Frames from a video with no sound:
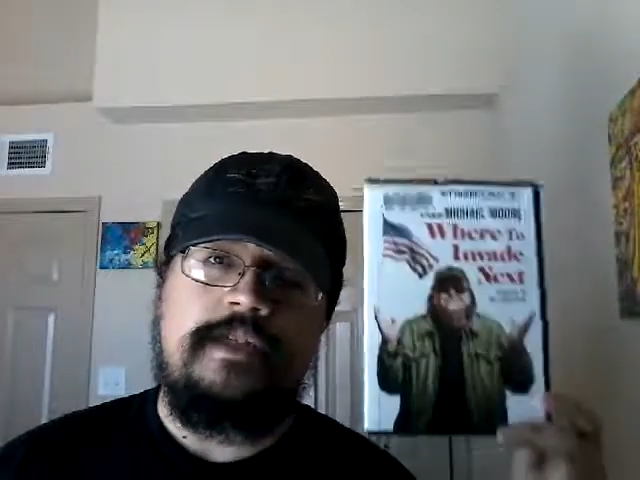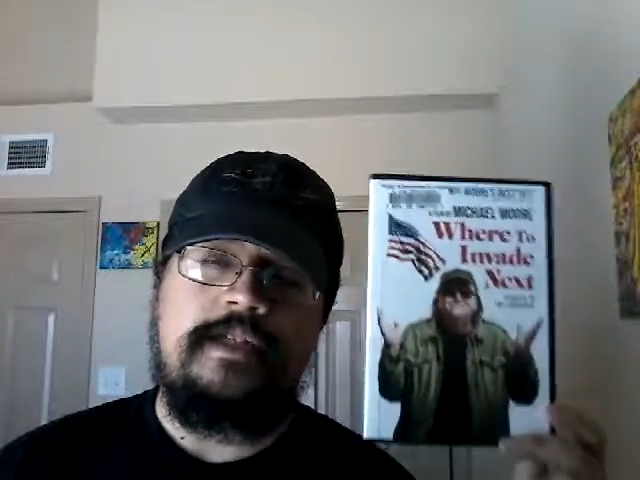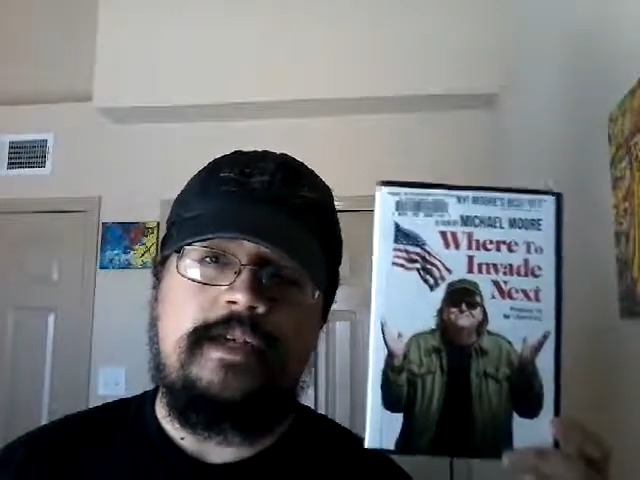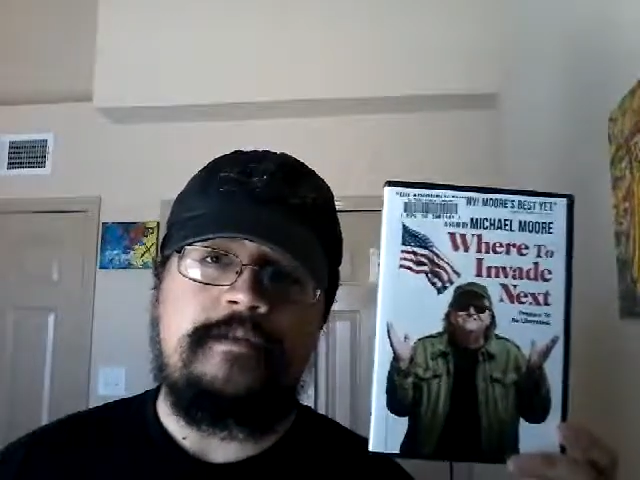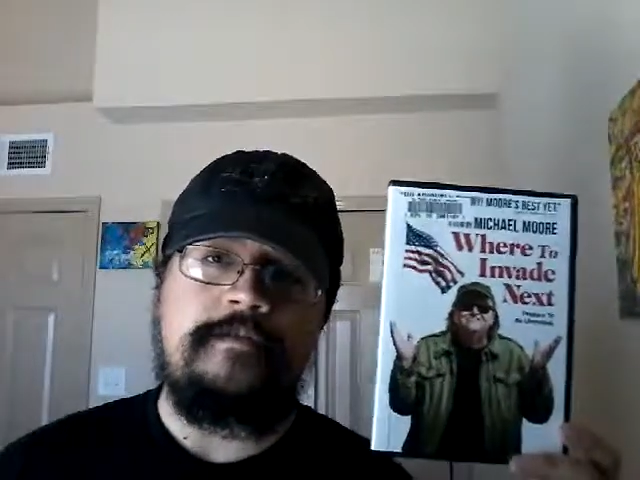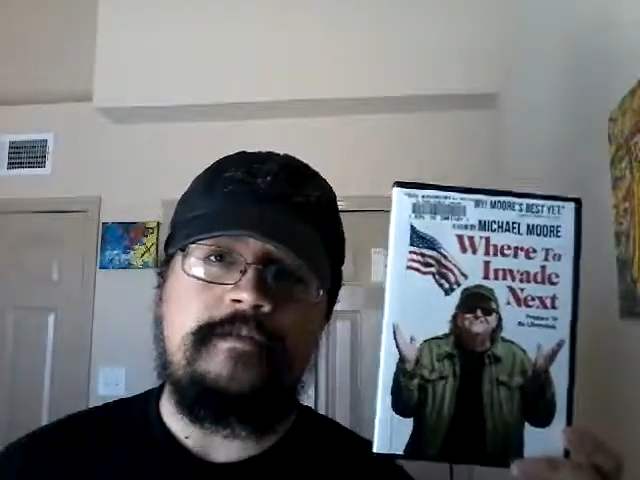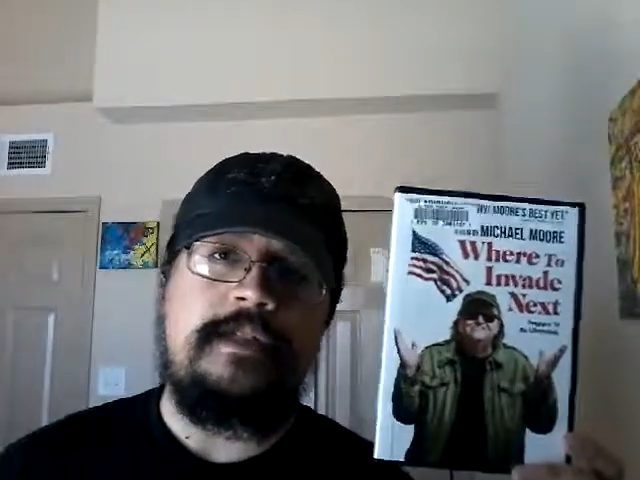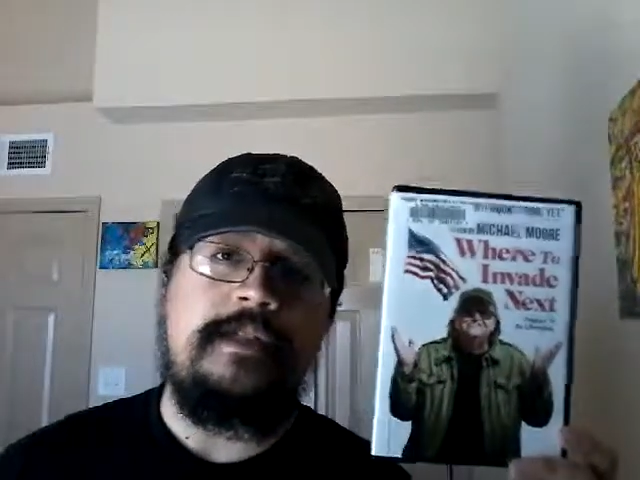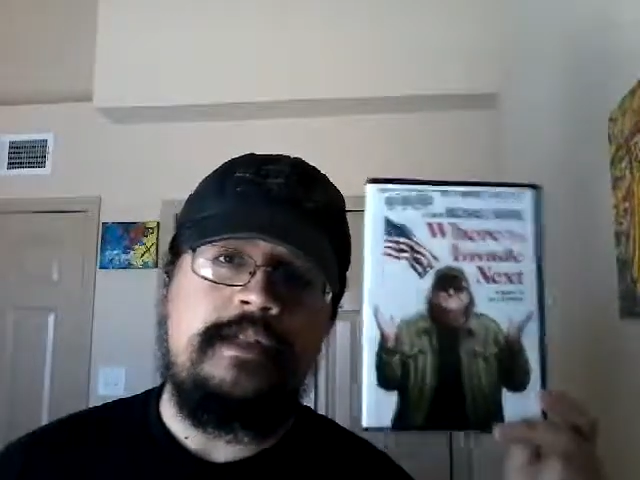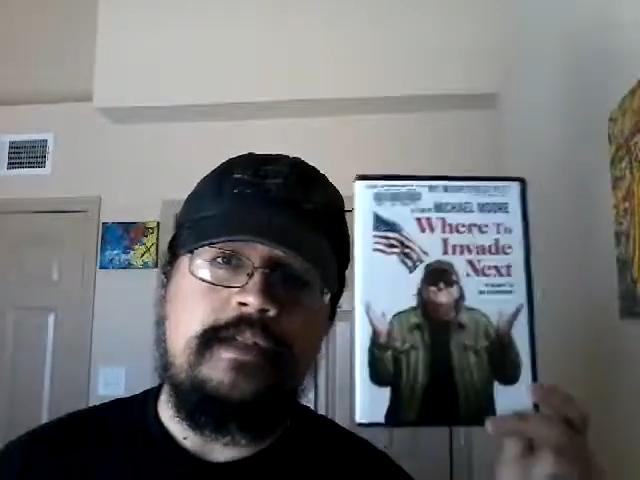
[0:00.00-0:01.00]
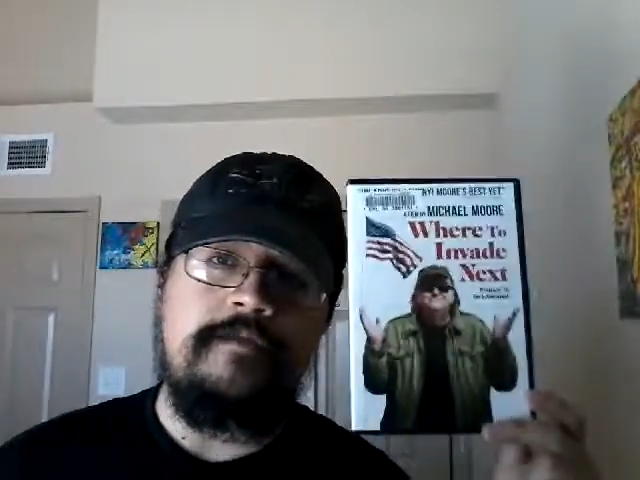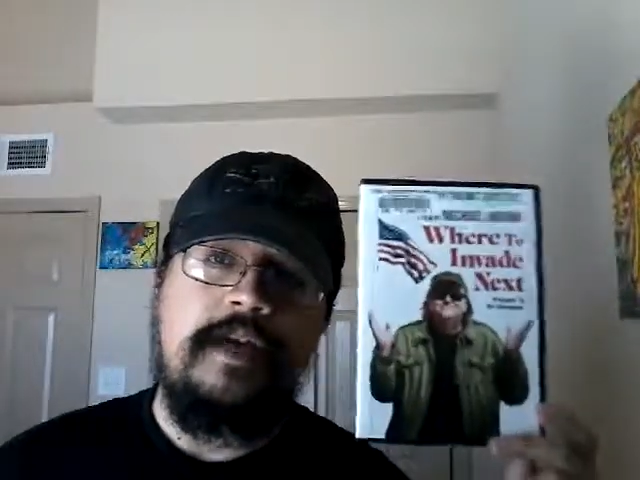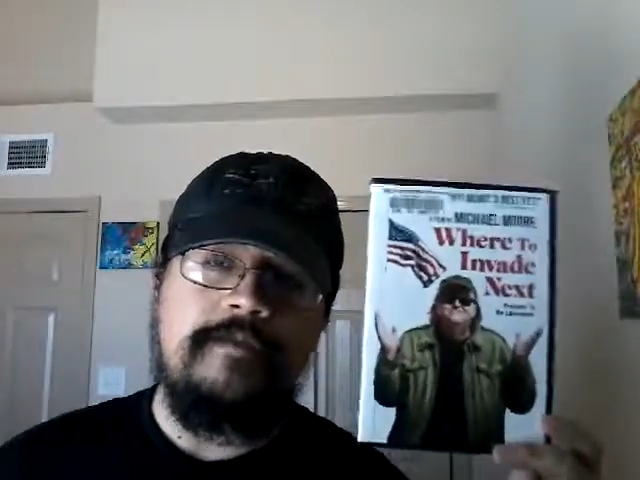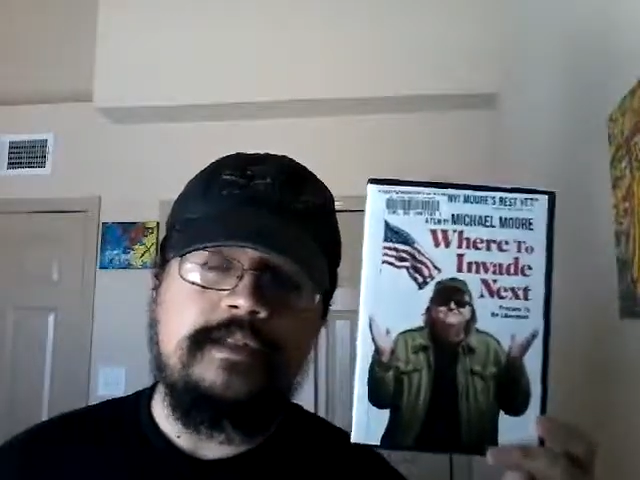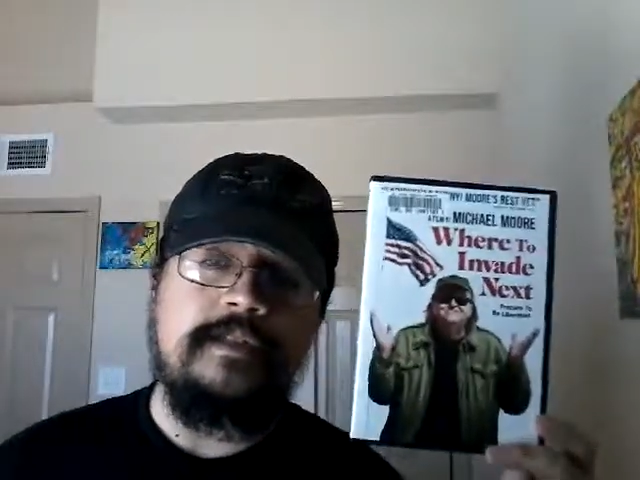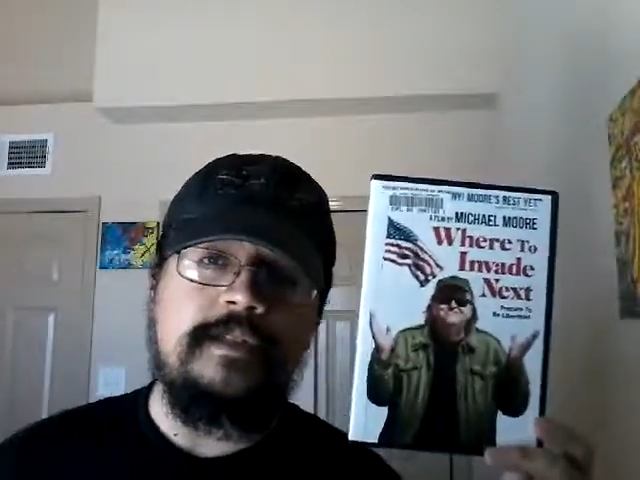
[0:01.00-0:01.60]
Again, if you haven't seen